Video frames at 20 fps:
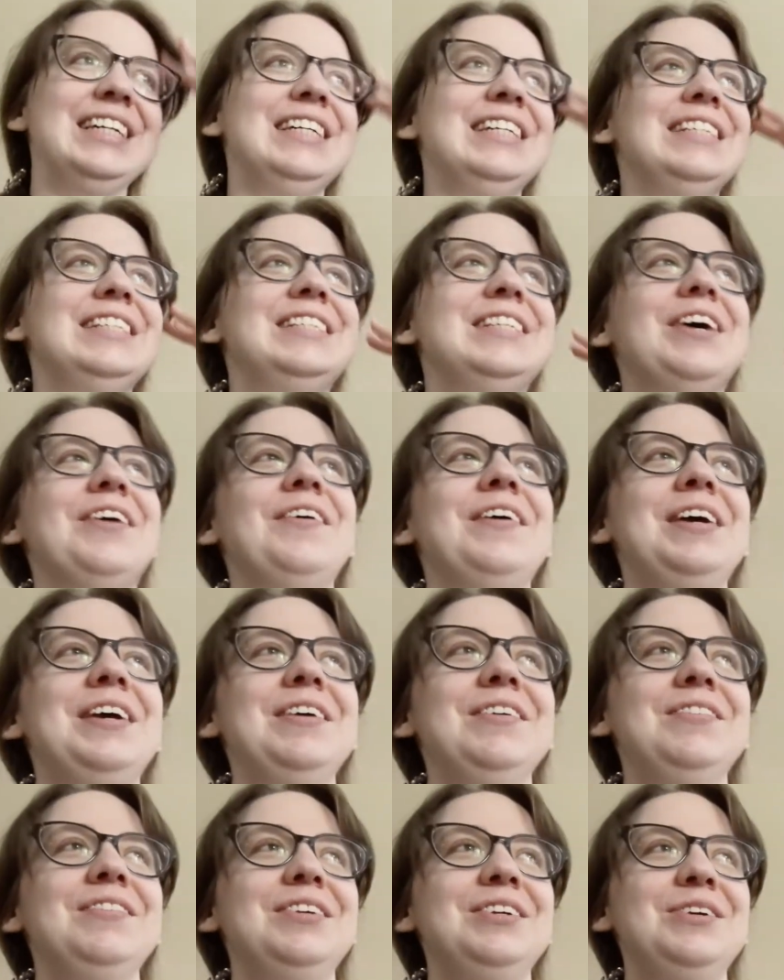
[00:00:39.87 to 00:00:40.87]
So
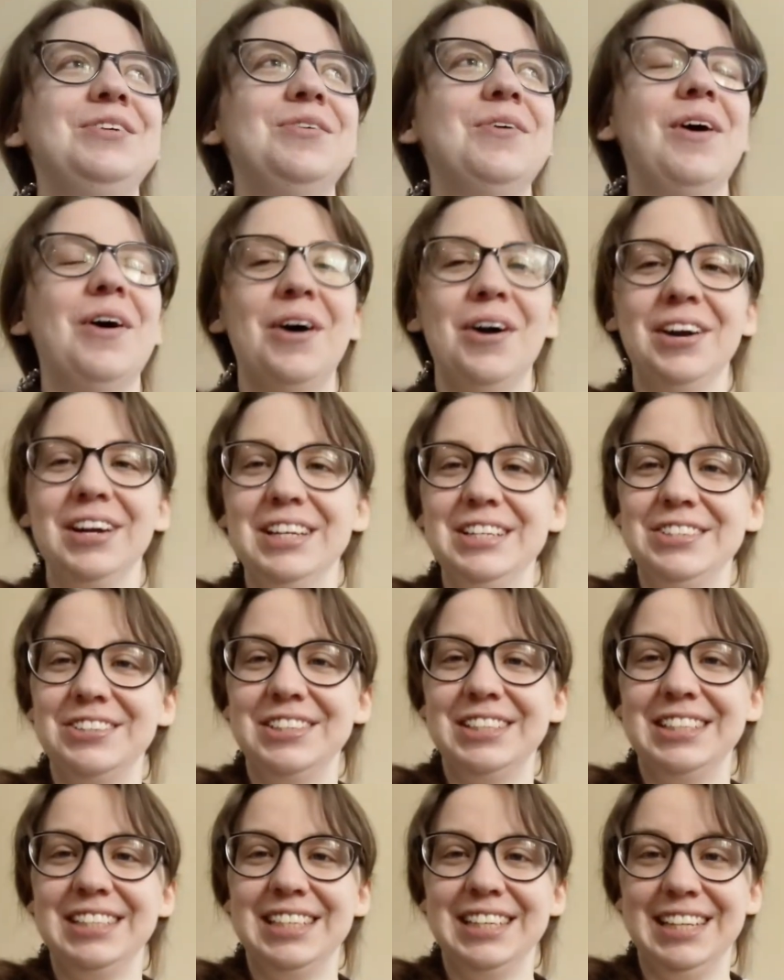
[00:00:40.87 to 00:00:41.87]
if you are
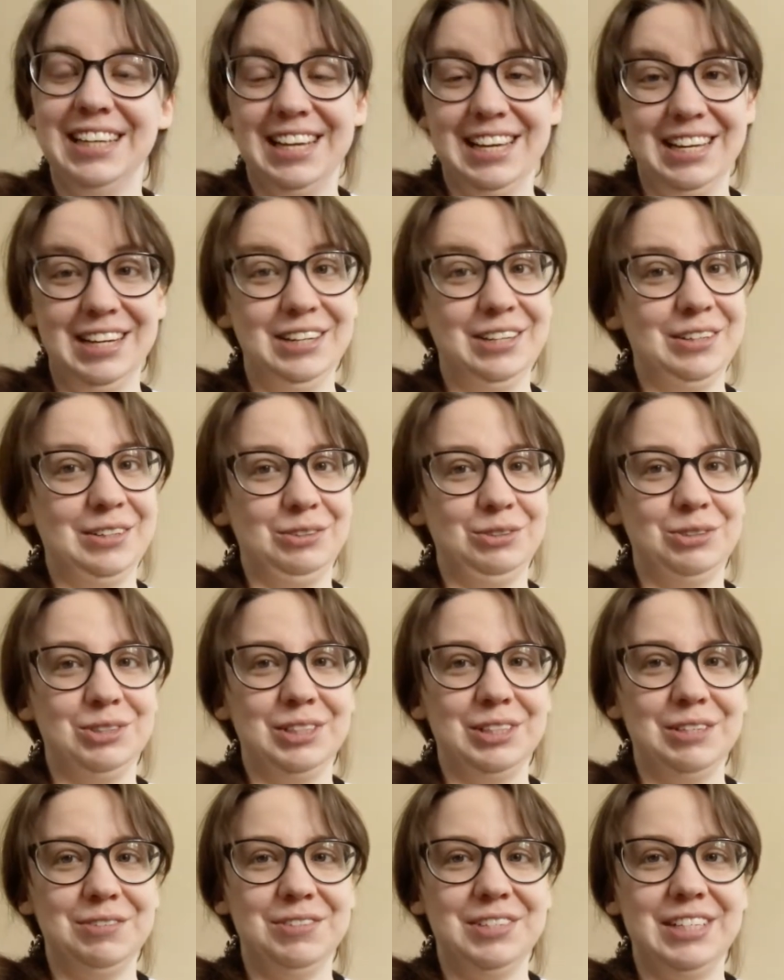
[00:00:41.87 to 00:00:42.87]
interested in loose
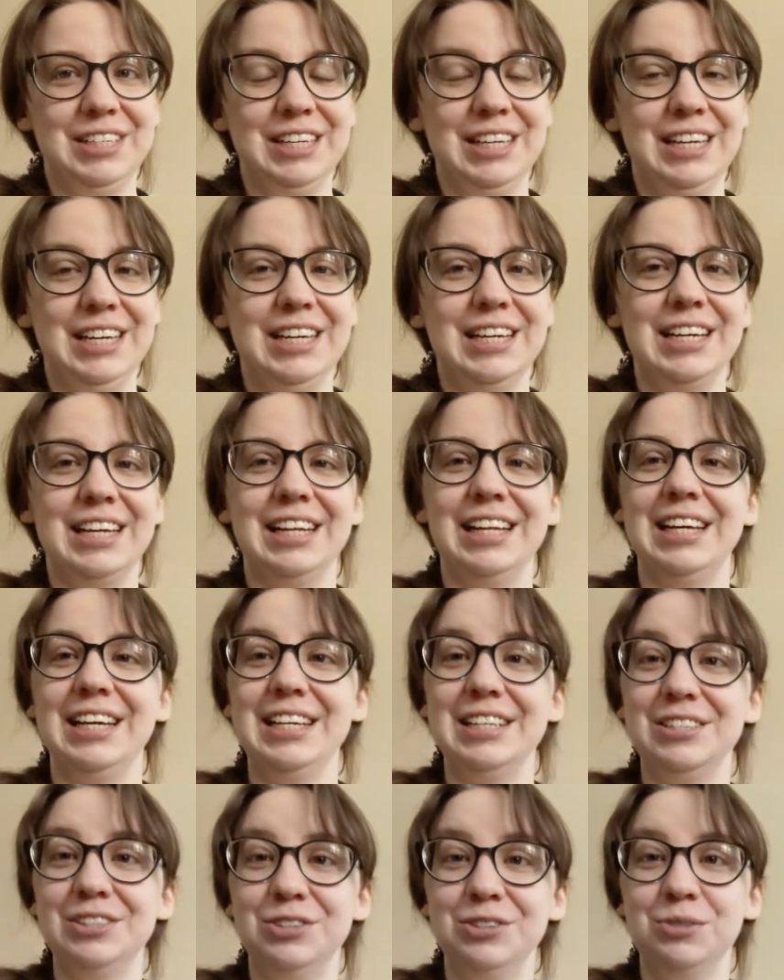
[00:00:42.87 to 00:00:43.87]
leaf tea, getting
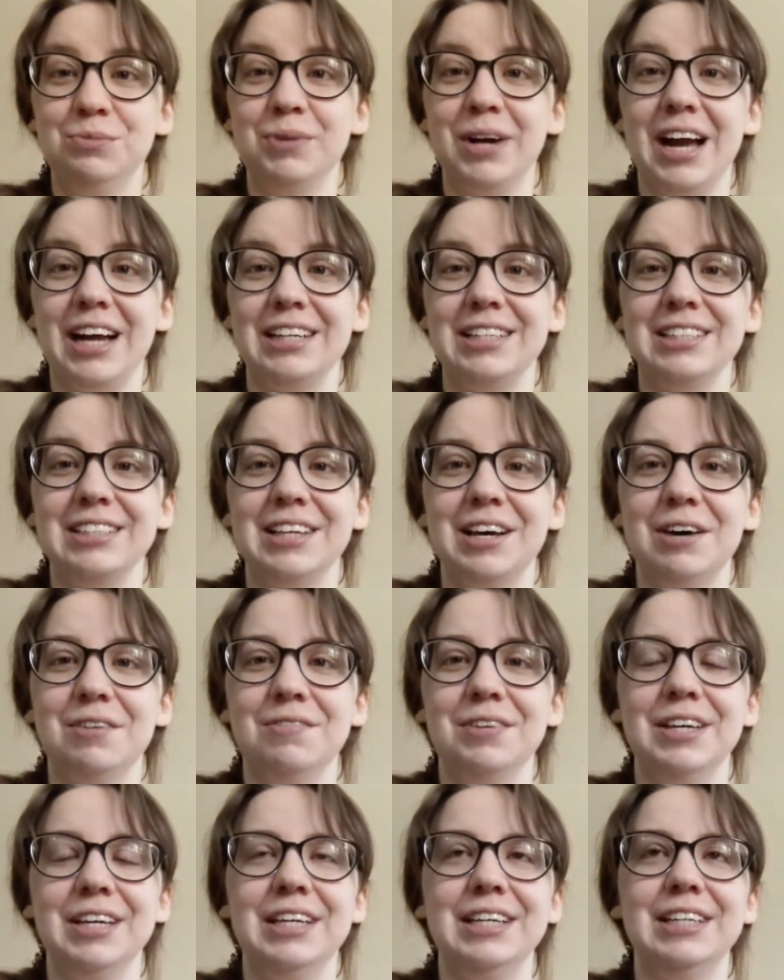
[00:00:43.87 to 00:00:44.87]
into the practice
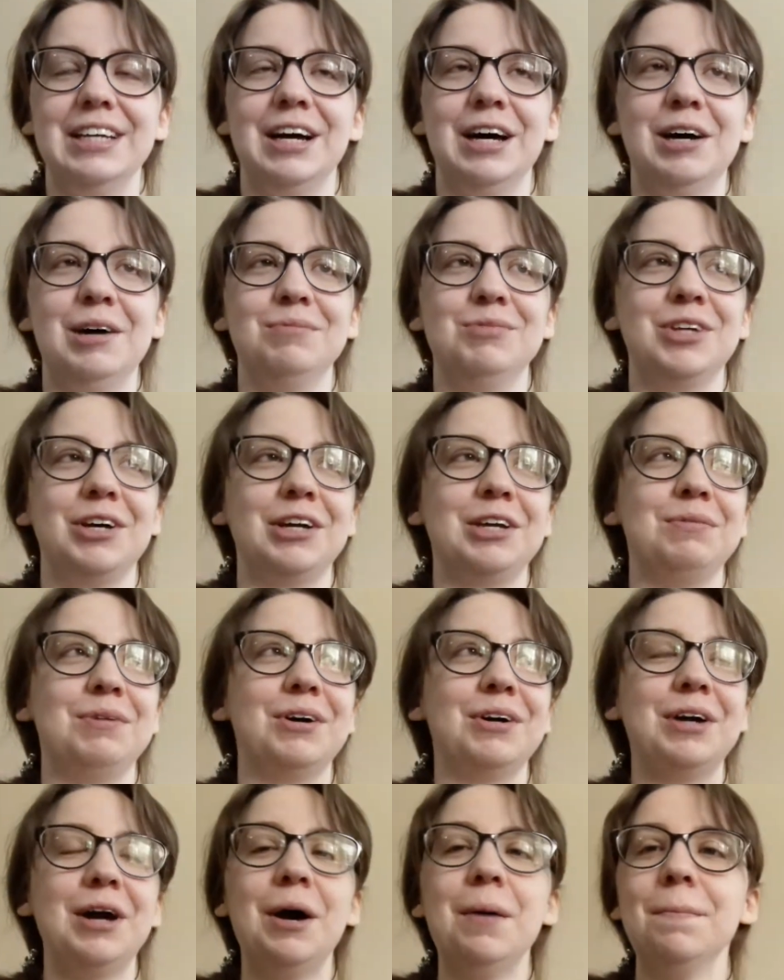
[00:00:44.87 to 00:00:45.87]
of it, talking
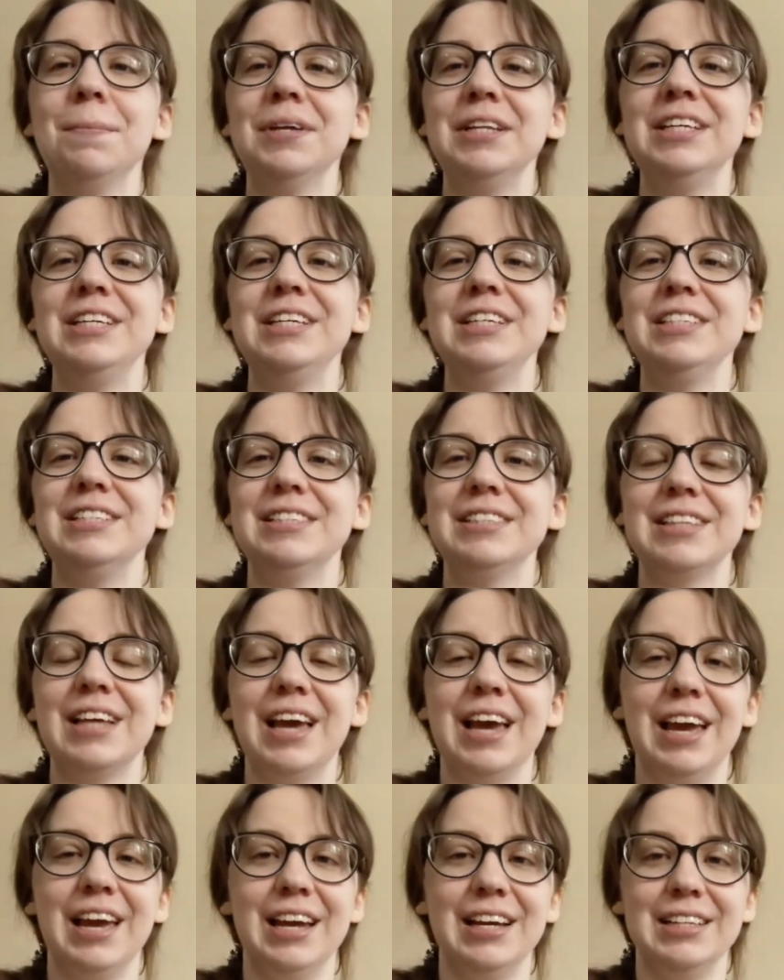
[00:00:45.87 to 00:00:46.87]
about companies
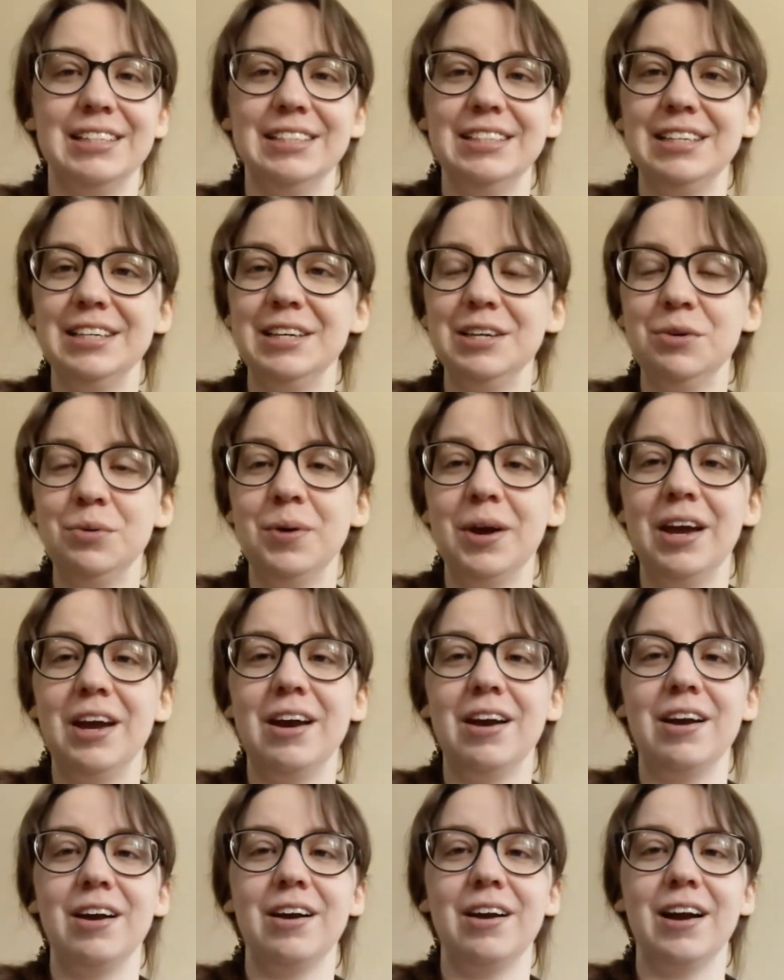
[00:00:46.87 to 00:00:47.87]
and
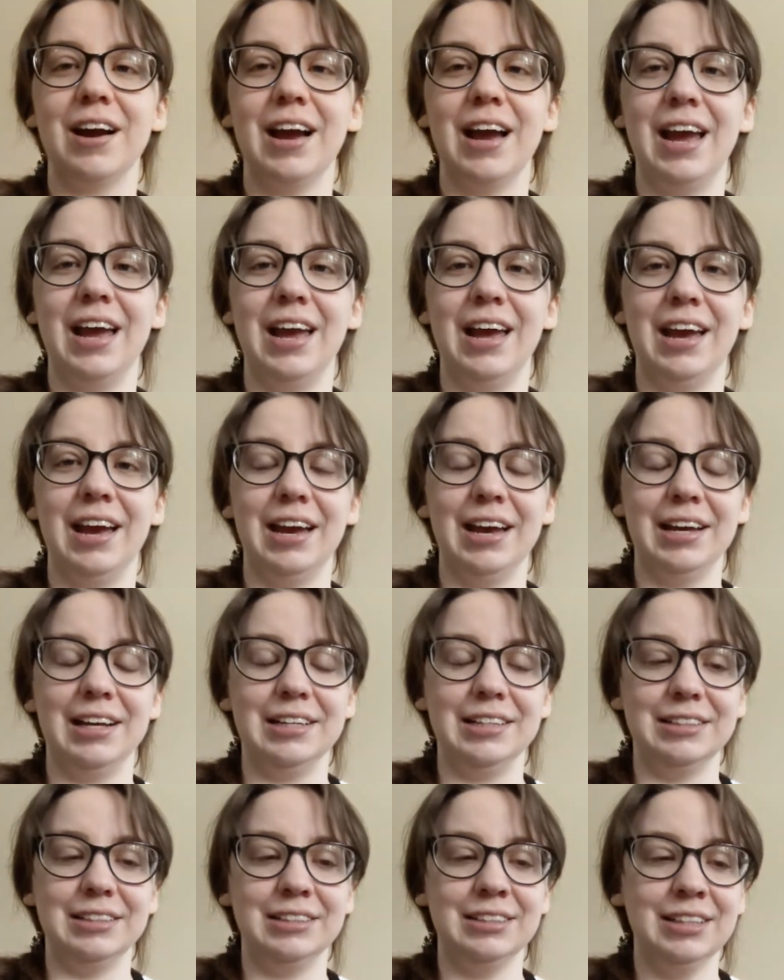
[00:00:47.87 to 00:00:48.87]
teaware
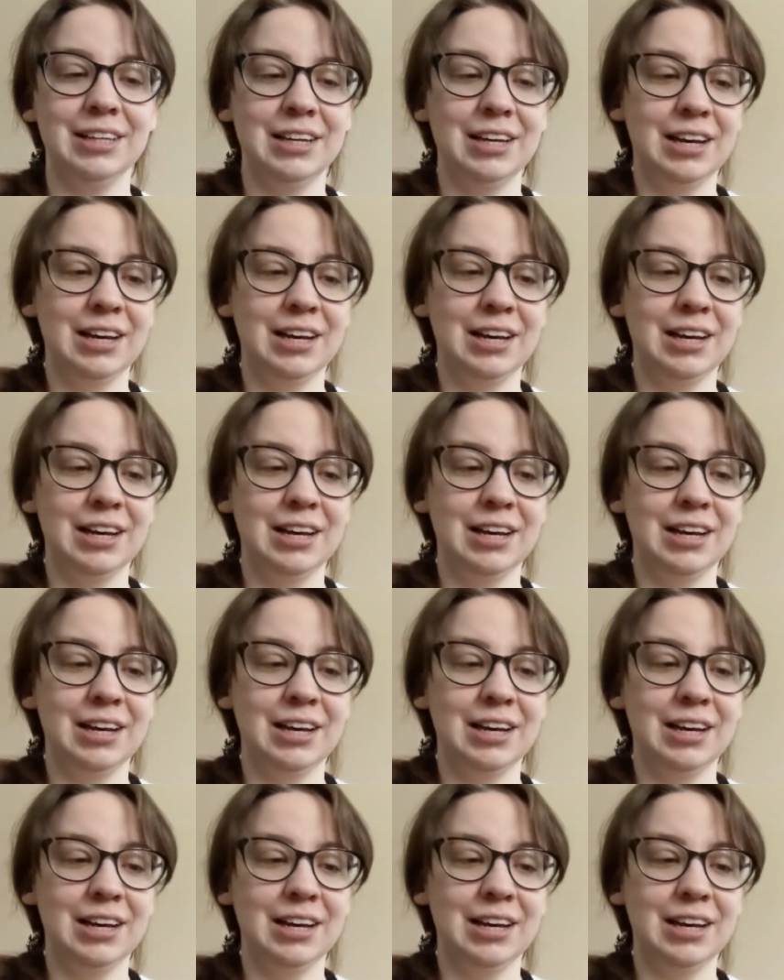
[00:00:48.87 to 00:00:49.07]
and